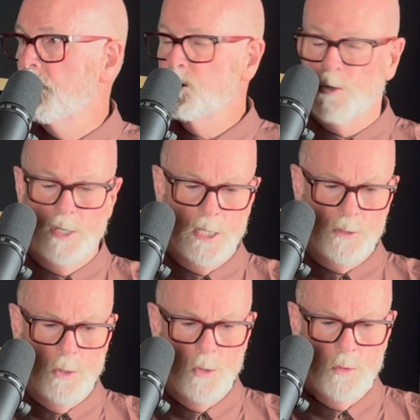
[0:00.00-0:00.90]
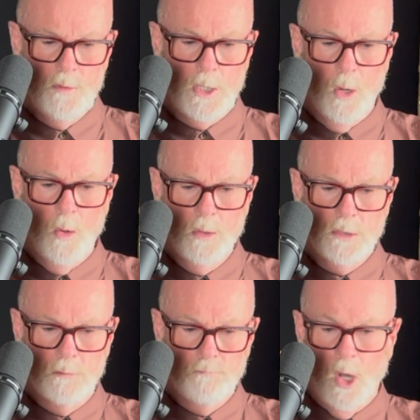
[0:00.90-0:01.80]
So you got the new, the old,
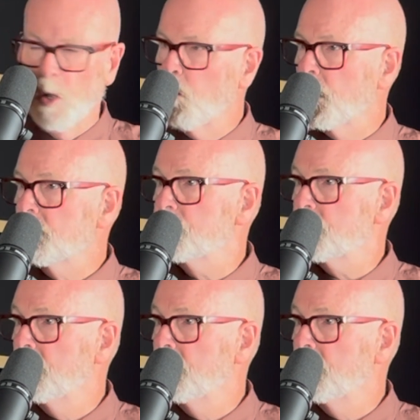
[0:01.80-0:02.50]
all works.